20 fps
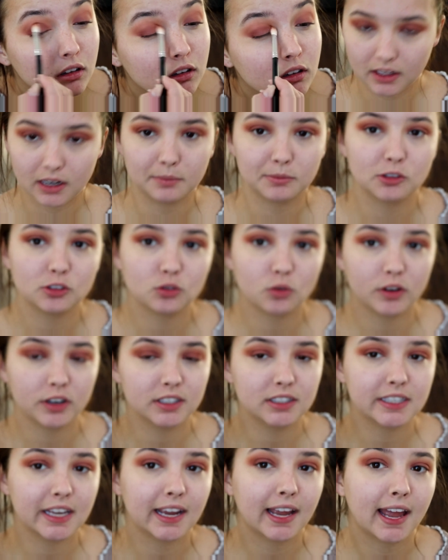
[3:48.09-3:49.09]
Then I'm just going
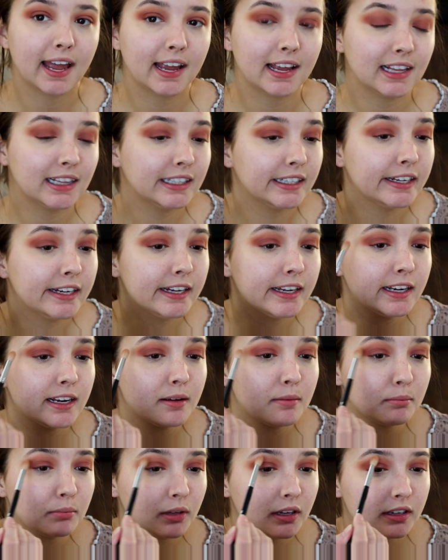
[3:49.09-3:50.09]
to take a
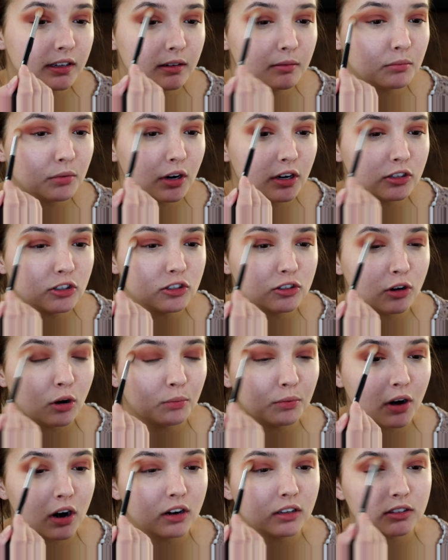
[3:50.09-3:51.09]
clean blending brush, no
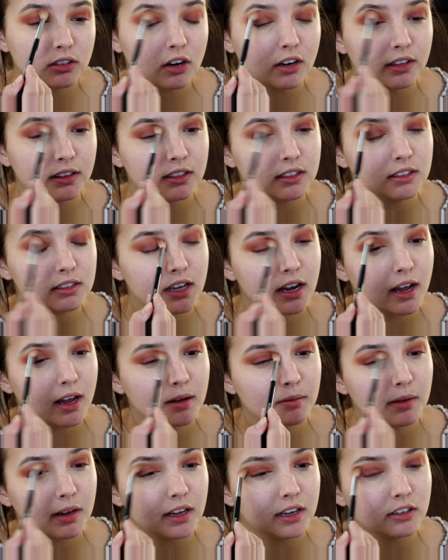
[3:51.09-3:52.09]
product on it this
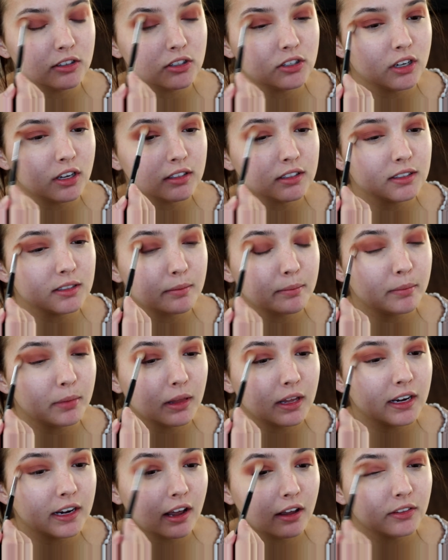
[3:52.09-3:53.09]
time, and just
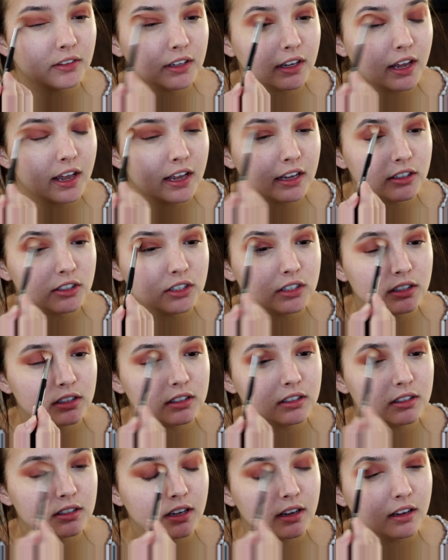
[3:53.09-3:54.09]
blend out the
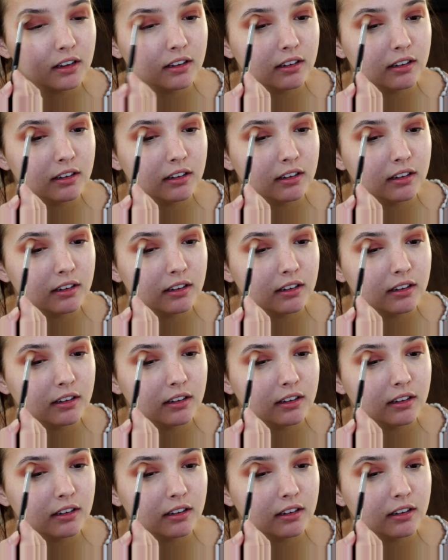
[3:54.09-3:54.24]
edges.